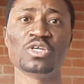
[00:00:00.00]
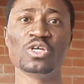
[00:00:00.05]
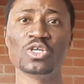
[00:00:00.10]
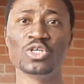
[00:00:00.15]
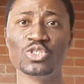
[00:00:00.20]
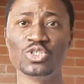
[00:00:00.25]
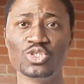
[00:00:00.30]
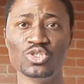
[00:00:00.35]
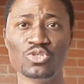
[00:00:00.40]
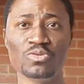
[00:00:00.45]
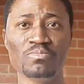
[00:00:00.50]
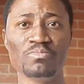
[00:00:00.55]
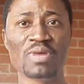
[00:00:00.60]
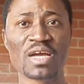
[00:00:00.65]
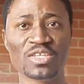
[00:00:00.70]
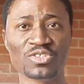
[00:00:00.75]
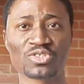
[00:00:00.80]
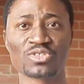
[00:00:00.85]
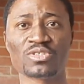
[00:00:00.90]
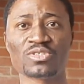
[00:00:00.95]
you
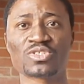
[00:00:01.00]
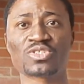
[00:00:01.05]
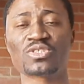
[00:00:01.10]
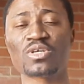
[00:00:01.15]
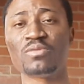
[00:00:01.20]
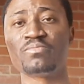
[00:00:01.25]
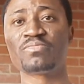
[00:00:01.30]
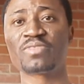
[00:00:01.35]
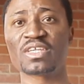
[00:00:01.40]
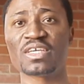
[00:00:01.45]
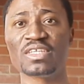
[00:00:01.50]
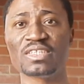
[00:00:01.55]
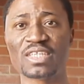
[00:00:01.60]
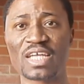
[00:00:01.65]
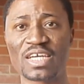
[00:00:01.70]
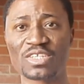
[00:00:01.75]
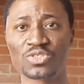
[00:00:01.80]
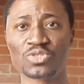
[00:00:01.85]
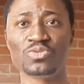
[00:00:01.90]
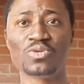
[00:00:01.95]
mentioned something that
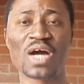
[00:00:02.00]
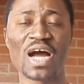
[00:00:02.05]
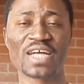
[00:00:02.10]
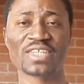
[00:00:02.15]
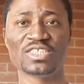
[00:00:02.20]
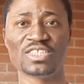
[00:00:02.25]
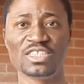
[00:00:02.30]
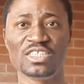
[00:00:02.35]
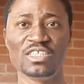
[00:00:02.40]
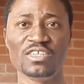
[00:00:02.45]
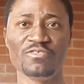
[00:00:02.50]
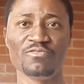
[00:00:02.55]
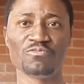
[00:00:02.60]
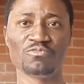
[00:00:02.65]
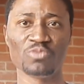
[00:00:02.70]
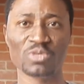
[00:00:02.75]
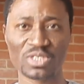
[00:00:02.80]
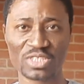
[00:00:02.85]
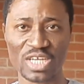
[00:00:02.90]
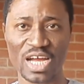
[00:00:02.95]
you achieve,
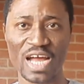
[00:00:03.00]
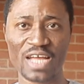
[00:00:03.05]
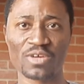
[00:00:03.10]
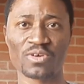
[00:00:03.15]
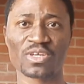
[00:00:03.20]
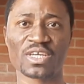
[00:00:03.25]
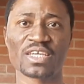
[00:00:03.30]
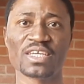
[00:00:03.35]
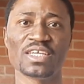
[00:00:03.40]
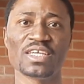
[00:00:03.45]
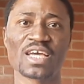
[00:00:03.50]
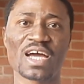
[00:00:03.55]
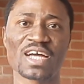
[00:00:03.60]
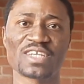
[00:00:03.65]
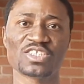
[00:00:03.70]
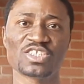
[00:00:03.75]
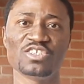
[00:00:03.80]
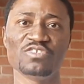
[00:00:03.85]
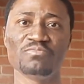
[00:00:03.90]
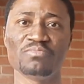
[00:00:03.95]
which are your key
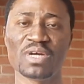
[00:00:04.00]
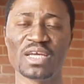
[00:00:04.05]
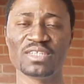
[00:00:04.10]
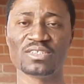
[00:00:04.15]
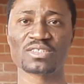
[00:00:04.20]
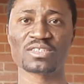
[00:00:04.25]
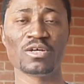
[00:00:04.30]
achievements.